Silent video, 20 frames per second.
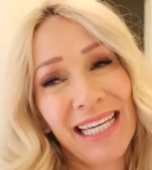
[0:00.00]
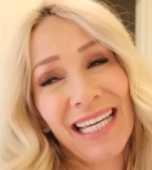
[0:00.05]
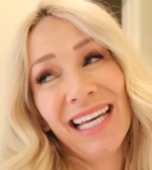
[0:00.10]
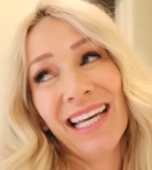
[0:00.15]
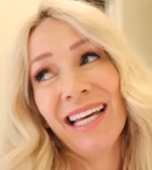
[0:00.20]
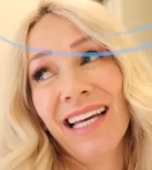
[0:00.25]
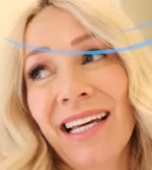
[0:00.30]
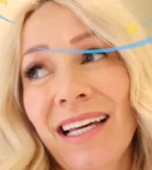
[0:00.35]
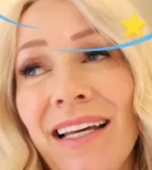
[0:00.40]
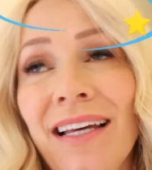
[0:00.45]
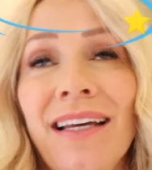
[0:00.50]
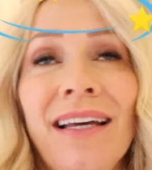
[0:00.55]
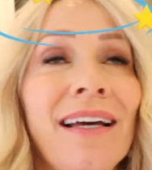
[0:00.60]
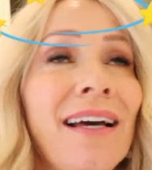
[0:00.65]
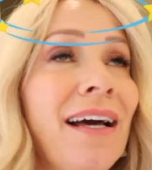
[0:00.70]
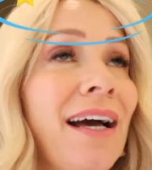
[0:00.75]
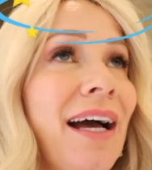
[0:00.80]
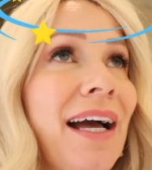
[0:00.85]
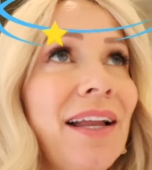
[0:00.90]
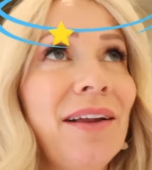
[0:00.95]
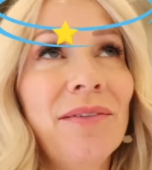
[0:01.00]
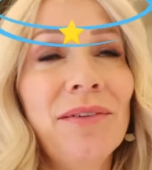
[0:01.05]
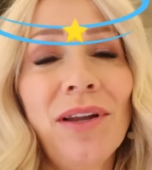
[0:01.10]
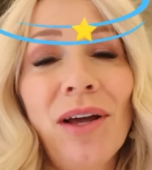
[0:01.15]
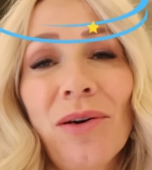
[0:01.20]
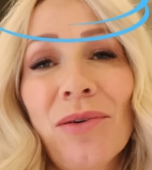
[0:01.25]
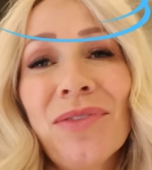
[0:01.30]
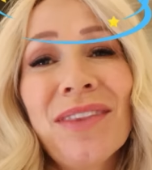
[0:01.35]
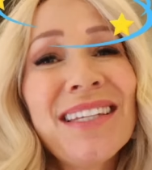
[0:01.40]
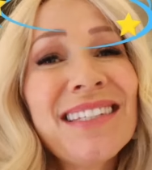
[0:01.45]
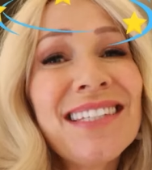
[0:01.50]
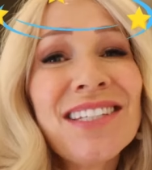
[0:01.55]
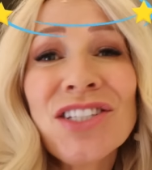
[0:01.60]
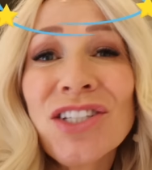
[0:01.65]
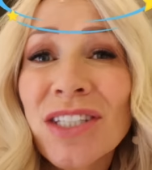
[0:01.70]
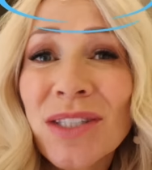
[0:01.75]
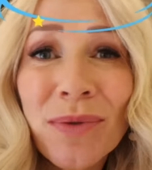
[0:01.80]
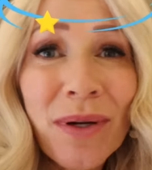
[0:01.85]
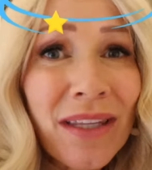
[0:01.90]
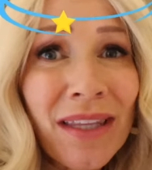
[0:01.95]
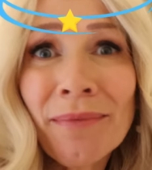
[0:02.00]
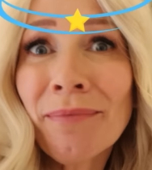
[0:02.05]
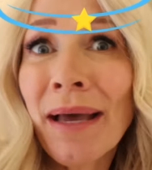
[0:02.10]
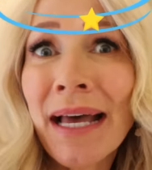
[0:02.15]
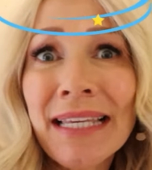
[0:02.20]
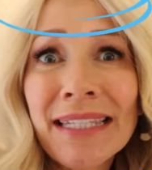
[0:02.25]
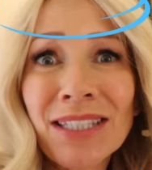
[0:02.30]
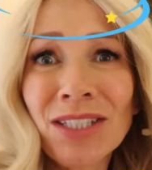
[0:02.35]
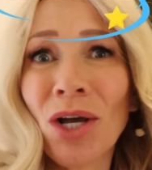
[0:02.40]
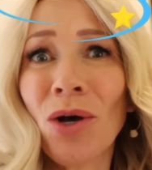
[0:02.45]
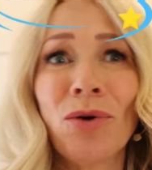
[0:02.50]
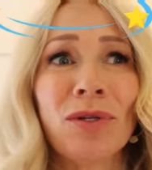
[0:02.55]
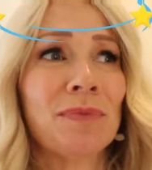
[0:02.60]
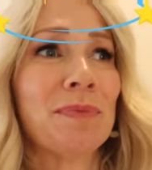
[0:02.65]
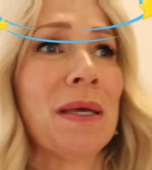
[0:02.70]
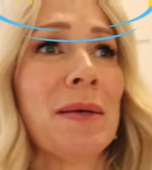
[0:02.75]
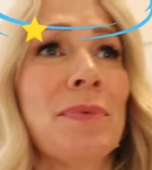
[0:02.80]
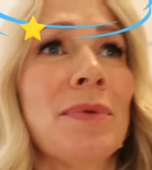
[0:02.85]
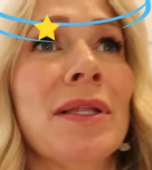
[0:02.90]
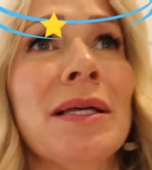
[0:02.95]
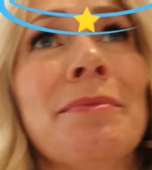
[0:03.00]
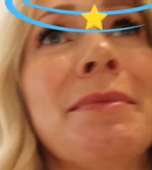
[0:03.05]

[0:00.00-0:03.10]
I don't know. This is just where the mess goes, people